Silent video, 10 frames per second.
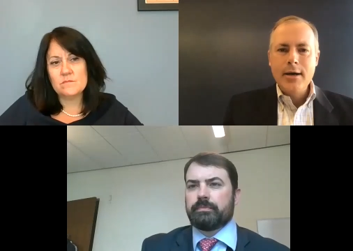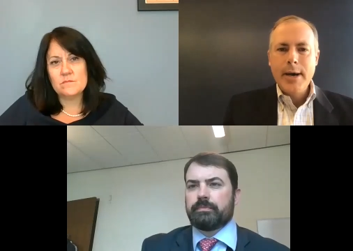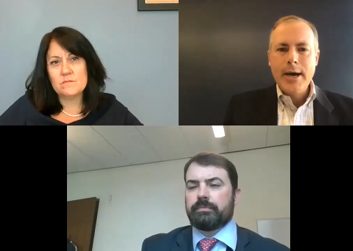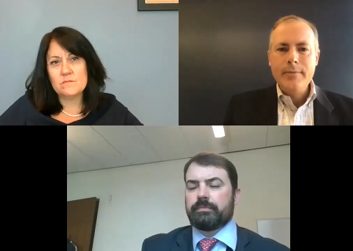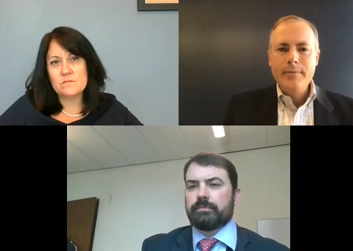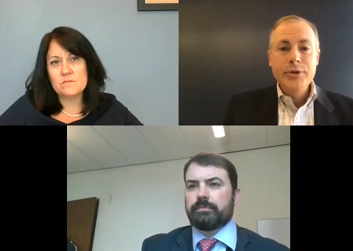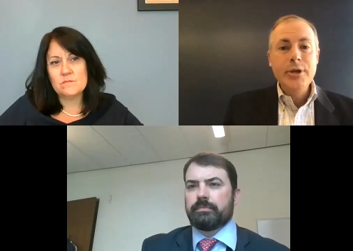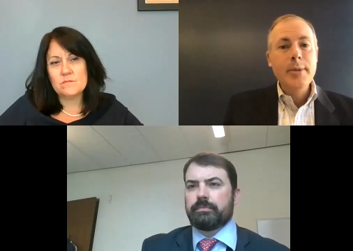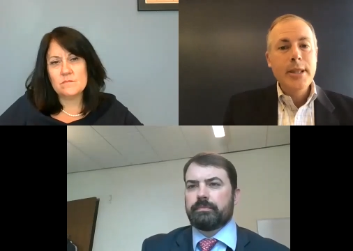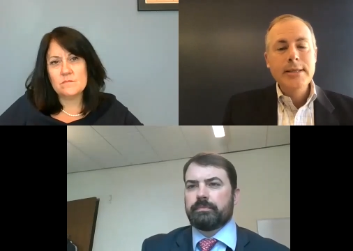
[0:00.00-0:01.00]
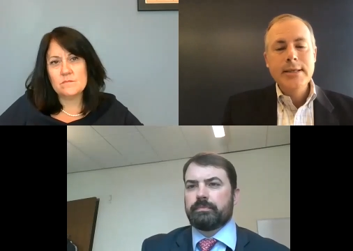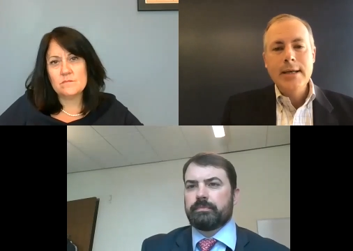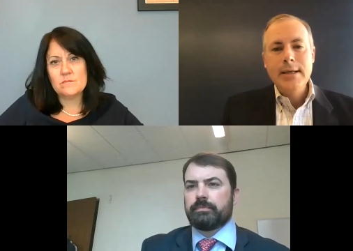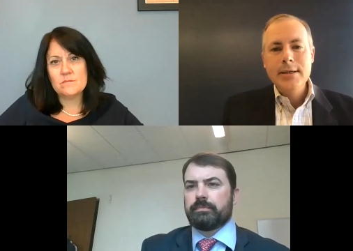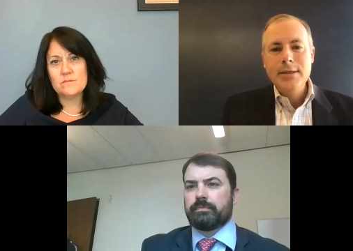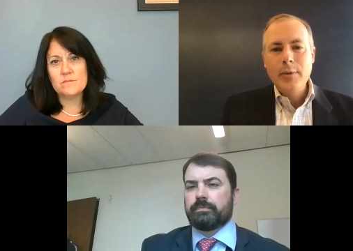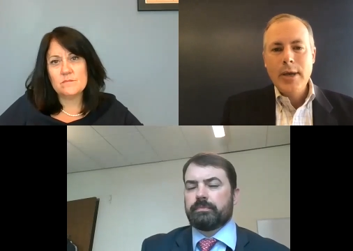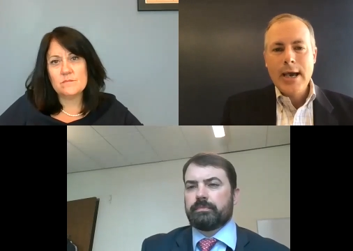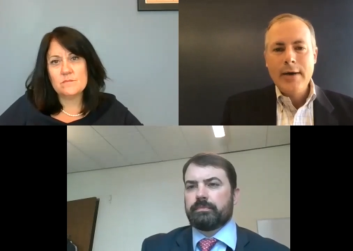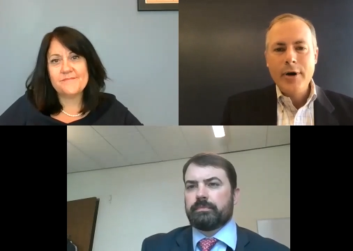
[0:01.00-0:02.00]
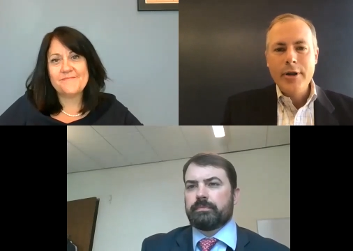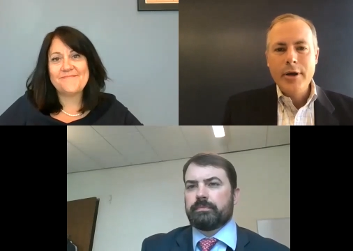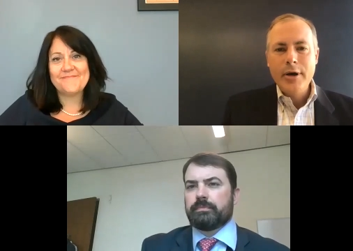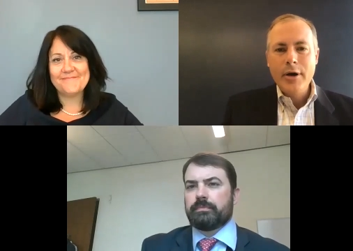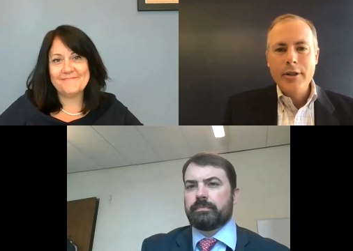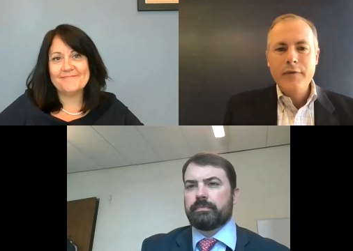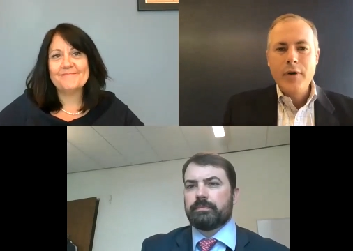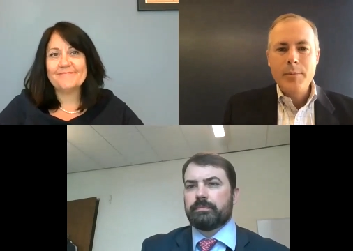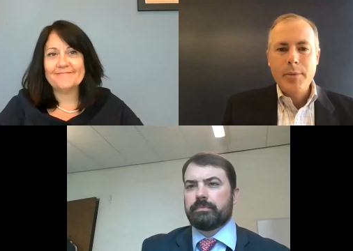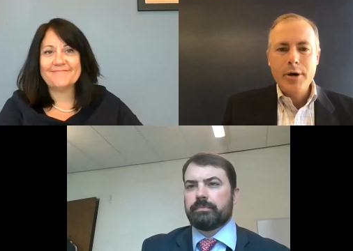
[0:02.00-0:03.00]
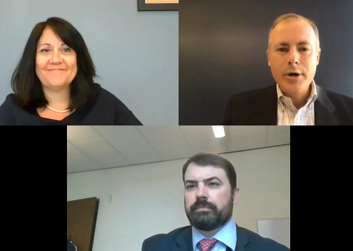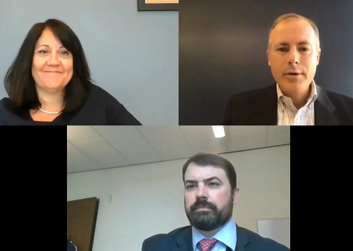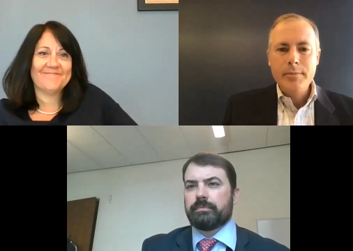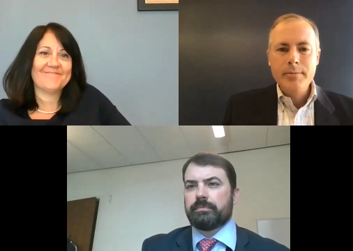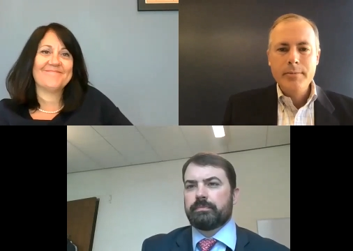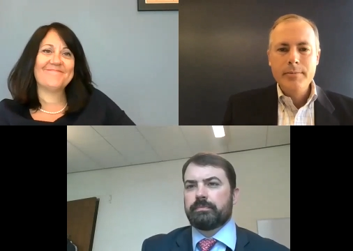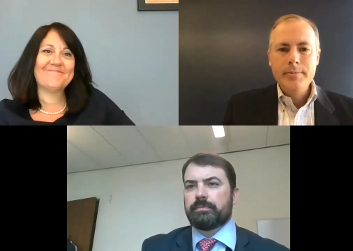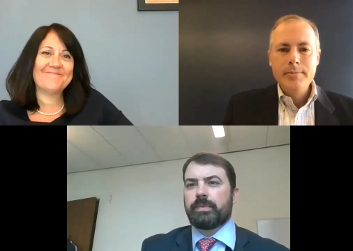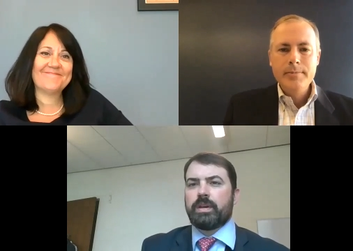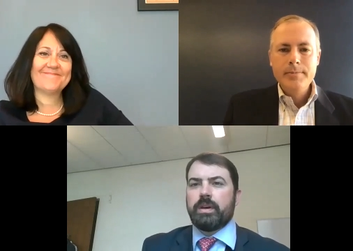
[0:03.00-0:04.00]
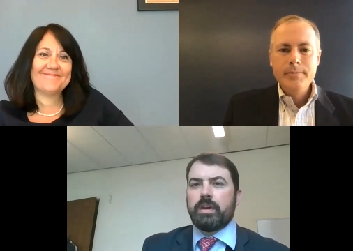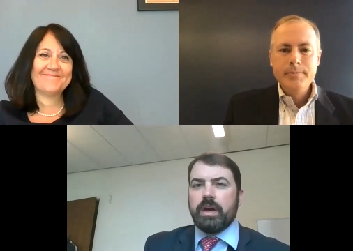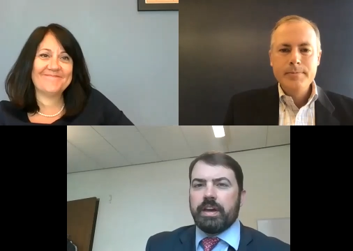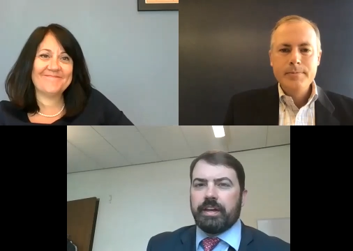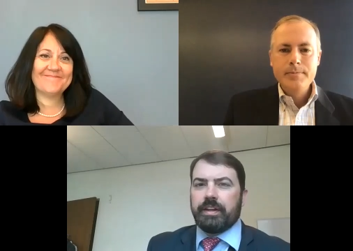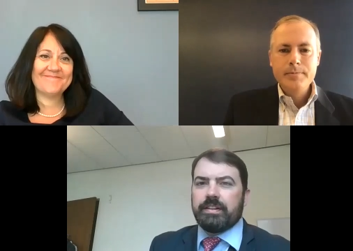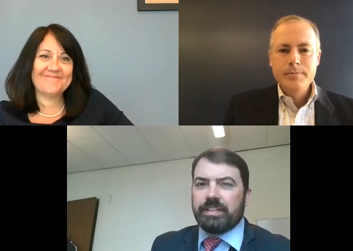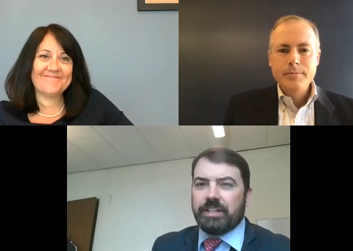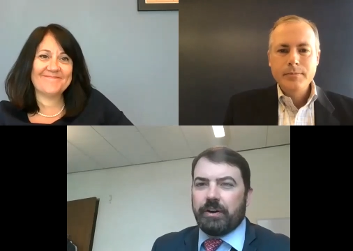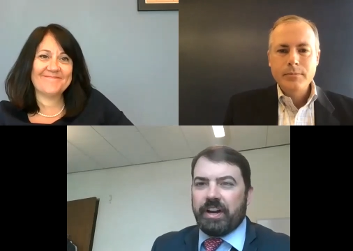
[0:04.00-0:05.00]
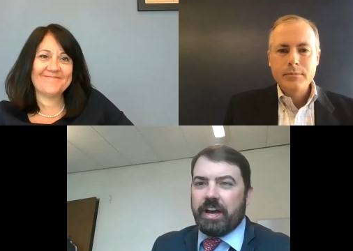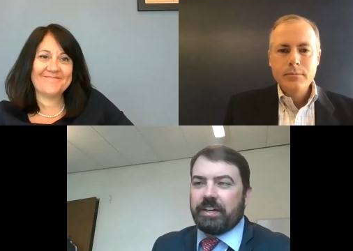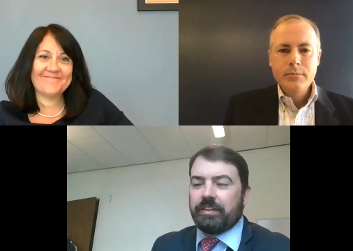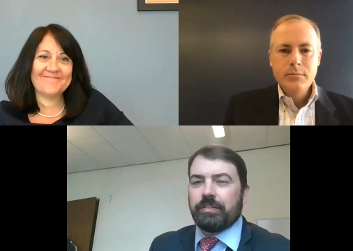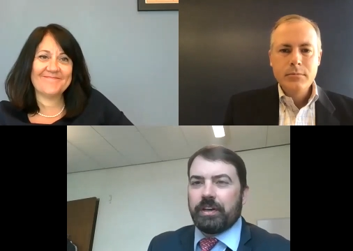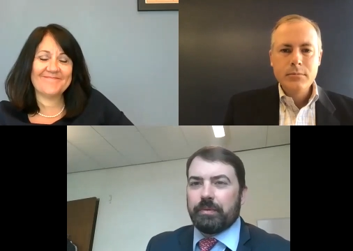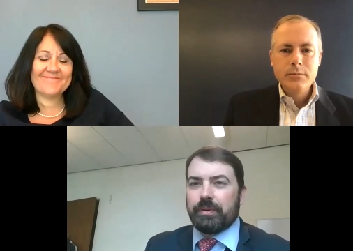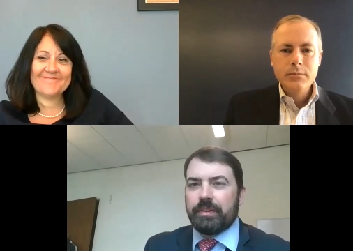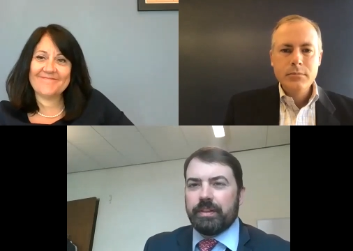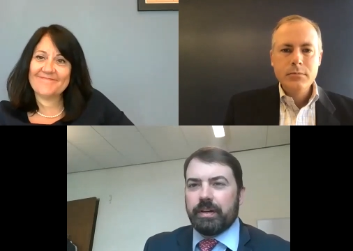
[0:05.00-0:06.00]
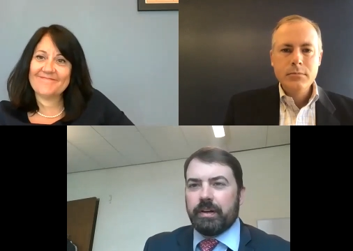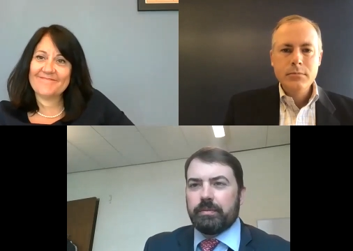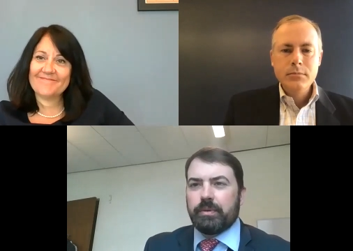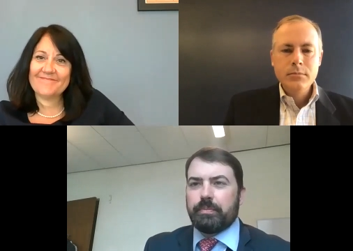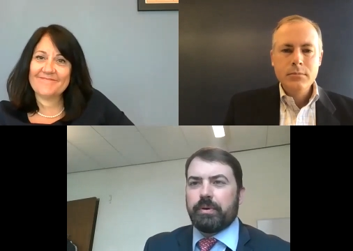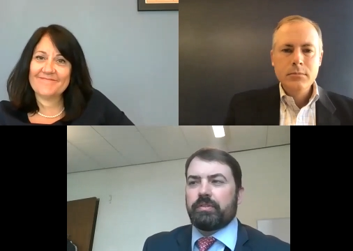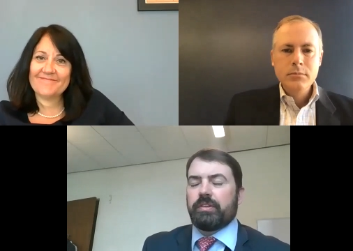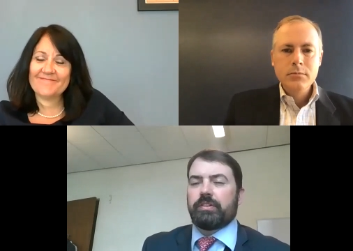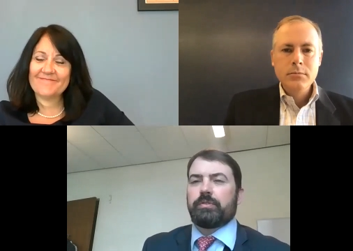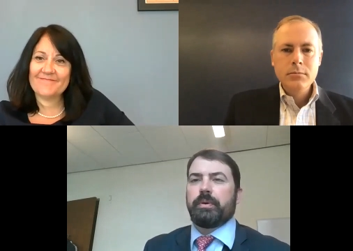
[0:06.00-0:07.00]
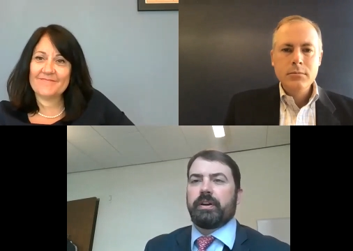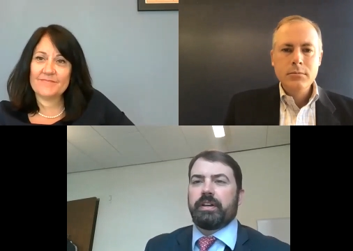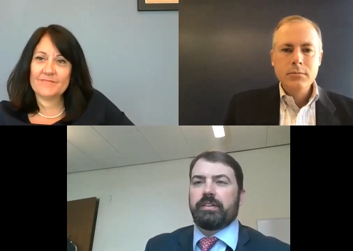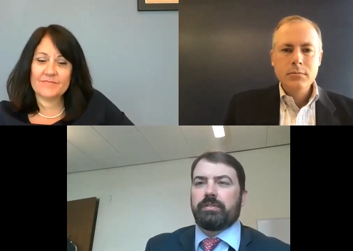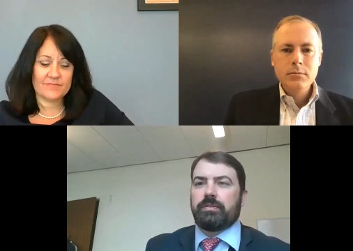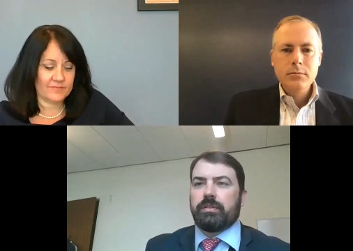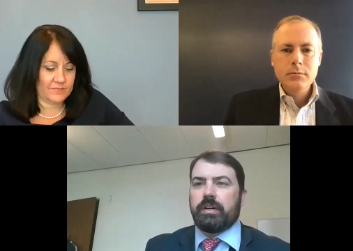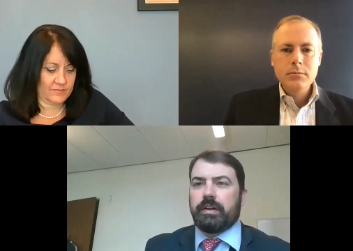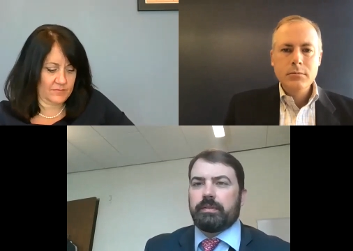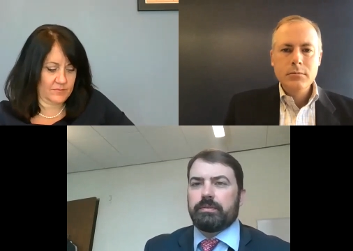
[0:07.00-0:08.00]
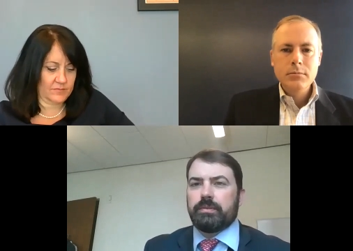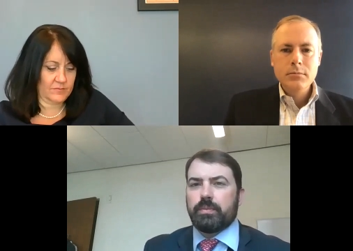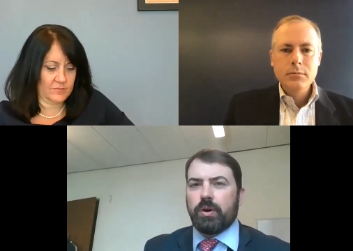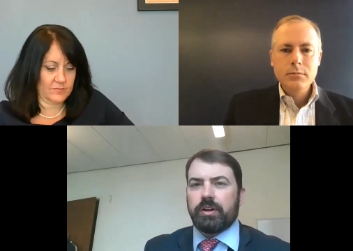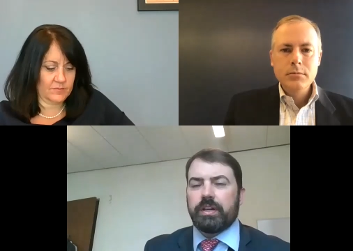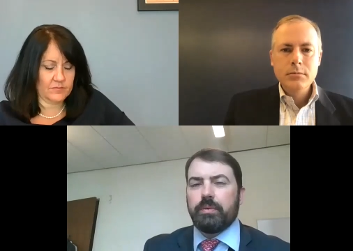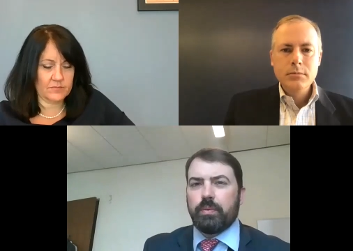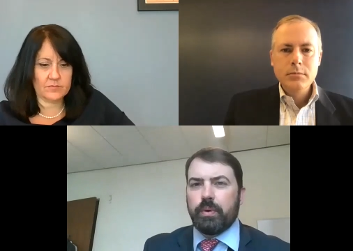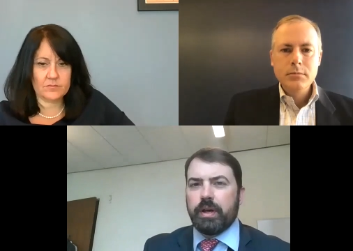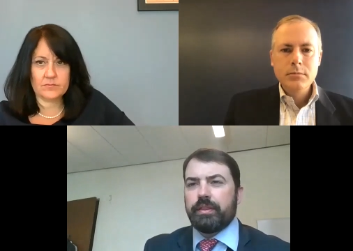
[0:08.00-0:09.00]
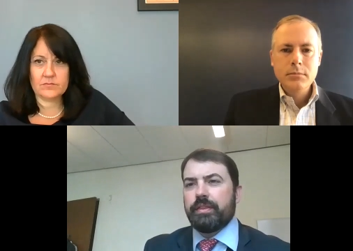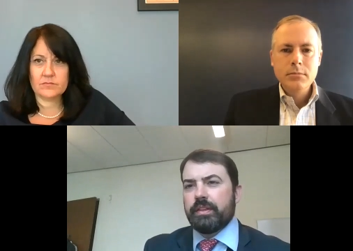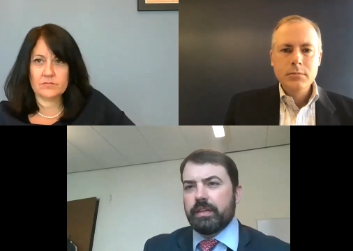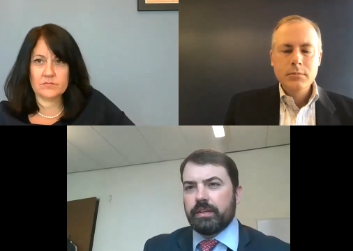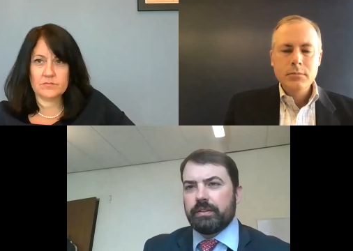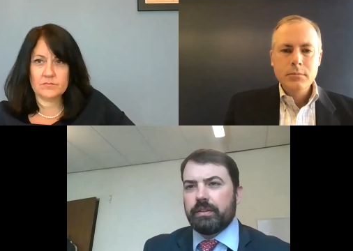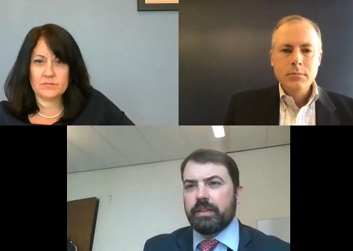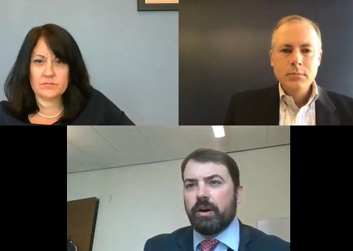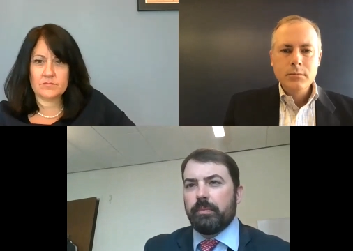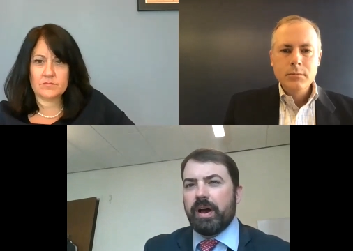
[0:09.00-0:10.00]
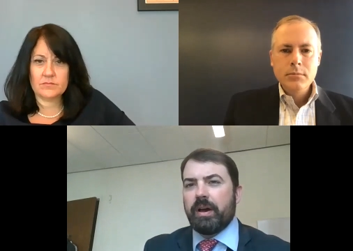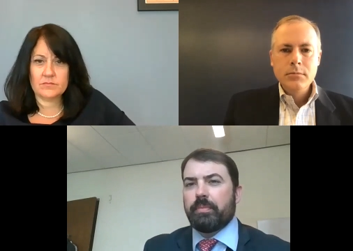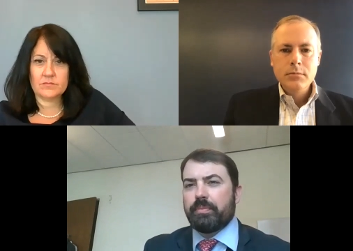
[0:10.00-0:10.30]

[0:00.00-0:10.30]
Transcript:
Speaker 1: about some of these ideas that we have on the on the front burner
Speaker 2: and you know, and I can say with uh, with personal experience uh, working with the the OMAP